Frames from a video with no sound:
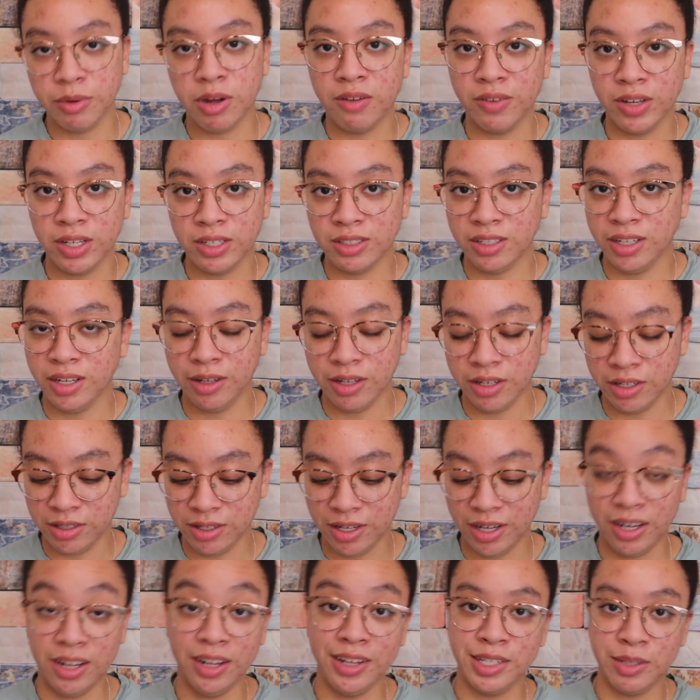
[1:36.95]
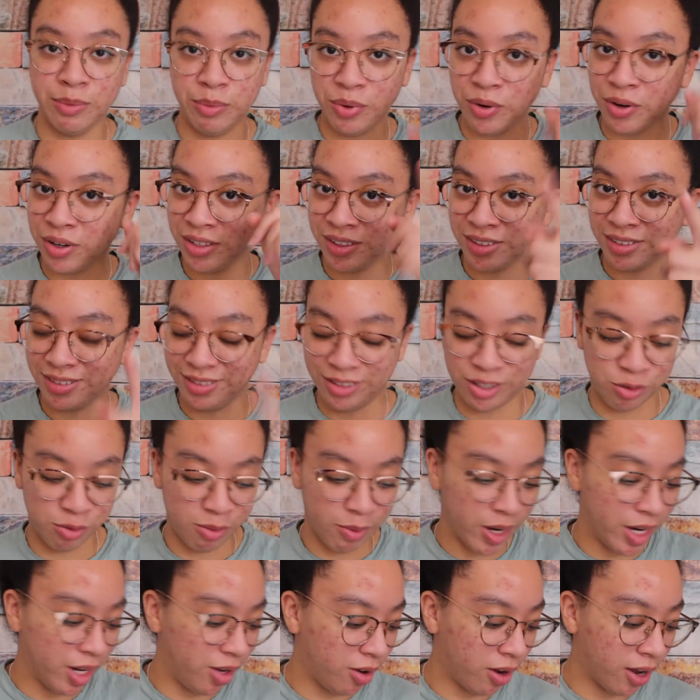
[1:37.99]
obviously because eating is important, just
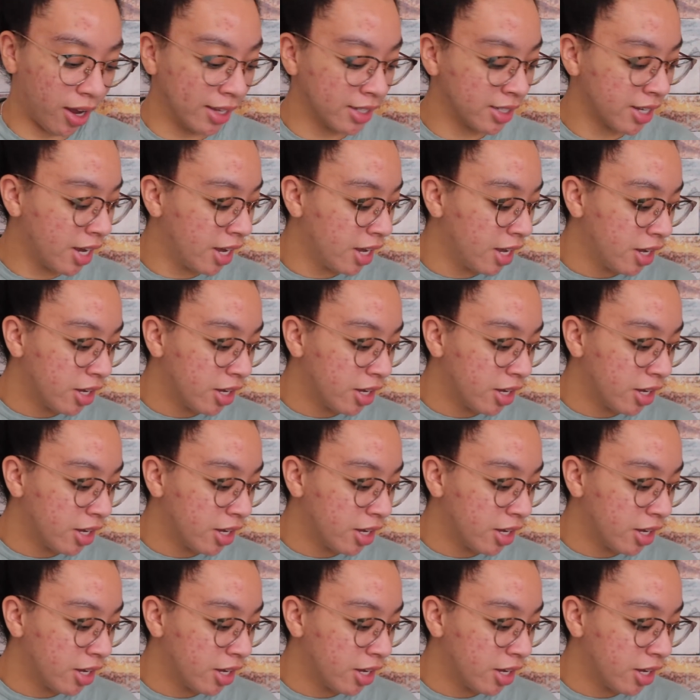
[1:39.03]
reminding you guys.